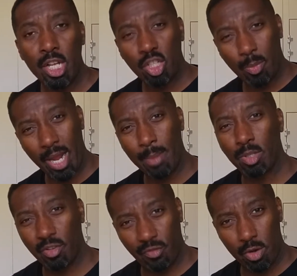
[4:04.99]
to be able
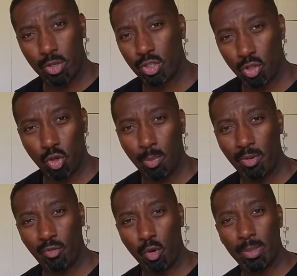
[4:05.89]
to focus on your
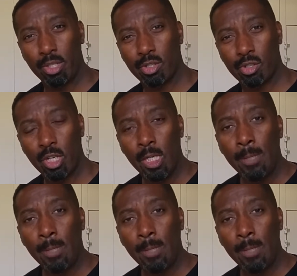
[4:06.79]
performance.